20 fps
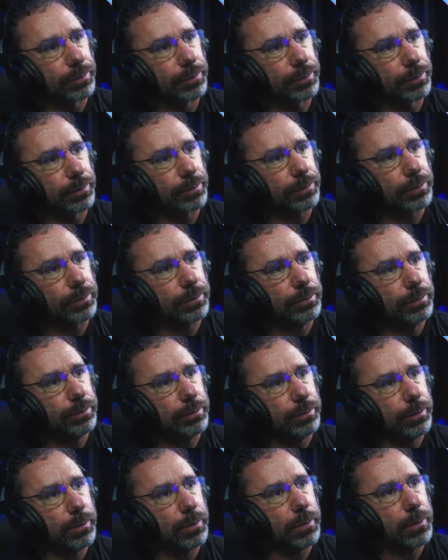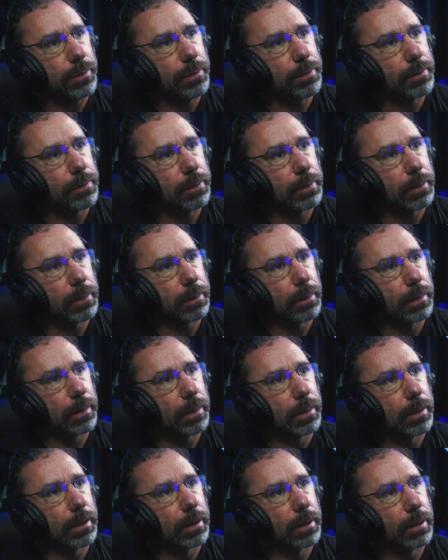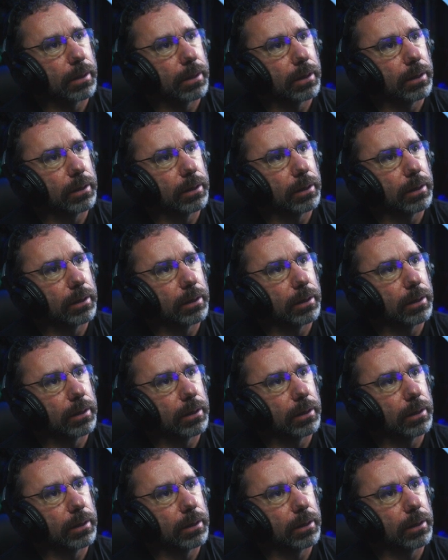No one is speaking in this clip.